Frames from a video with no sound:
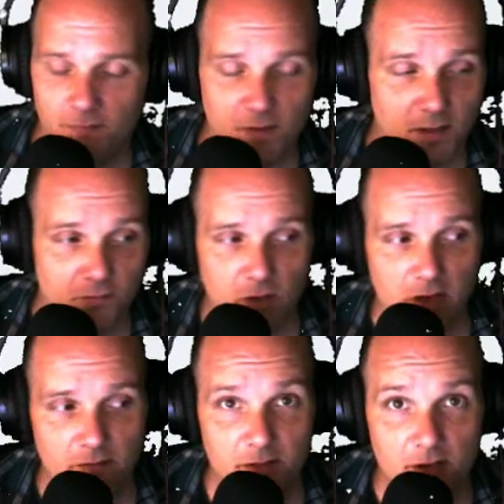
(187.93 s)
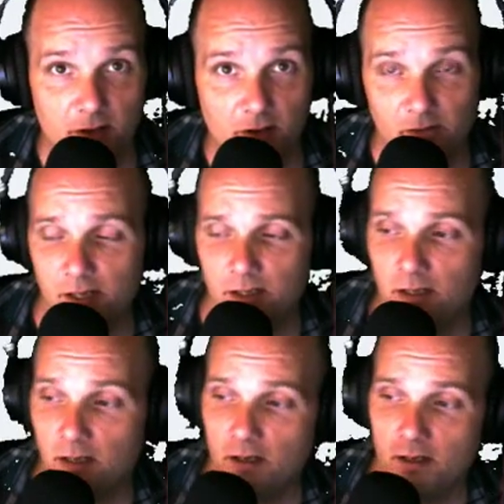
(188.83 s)
If you haven't done it already,
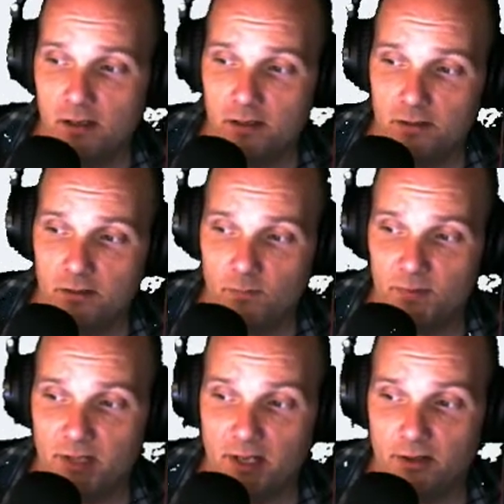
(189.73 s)
beside